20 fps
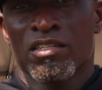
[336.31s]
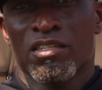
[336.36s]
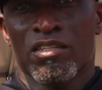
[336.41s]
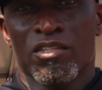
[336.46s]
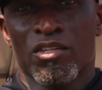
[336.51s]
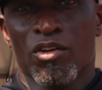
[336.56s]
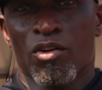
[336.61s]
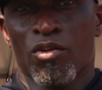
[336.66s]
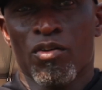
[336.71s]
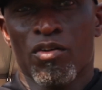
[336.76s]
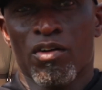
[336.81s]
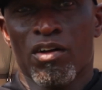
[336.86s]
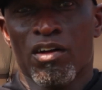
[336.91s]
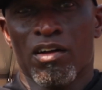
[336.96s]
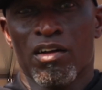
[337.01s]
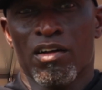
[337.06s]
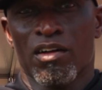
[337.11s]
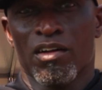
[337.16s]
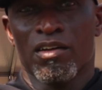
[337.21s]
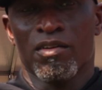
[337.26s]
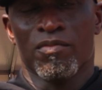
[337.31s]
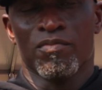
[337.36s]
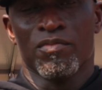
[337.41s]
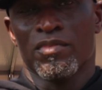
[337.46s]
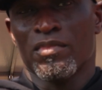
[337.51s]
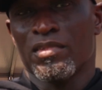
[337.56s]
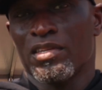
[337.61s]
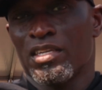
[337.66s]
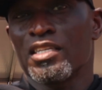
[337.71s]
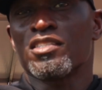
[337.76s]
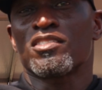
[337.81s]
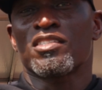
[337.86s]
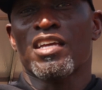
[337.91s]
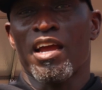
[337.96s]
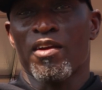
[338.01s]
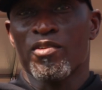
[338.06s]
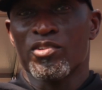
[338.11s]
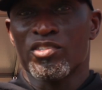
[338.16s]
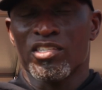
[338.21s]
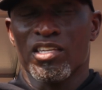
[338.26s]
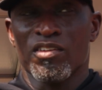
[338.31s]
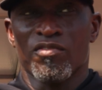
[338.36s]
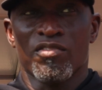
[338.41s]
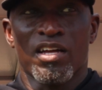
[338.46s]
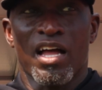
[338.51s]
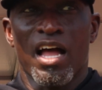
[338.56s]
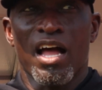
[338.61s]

you know, inside receiver.